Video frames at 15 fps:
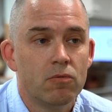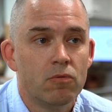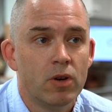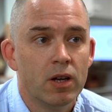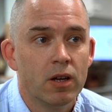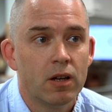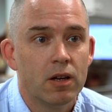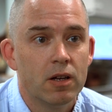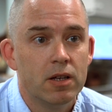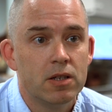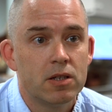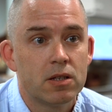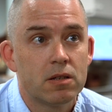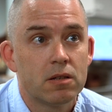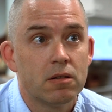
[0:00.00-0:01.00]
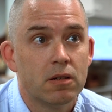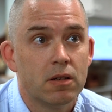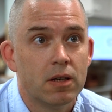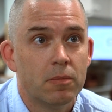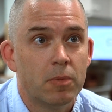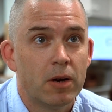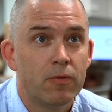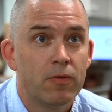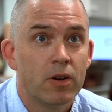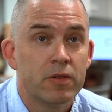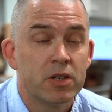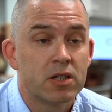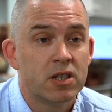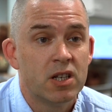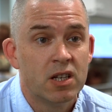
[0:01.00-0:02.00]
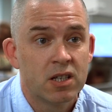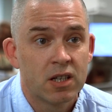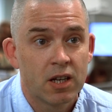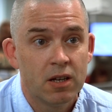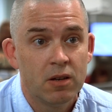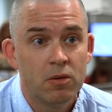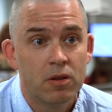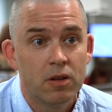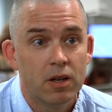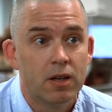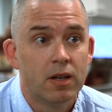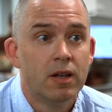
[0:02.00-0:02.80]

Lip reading: realised about 5 or 6 years ago that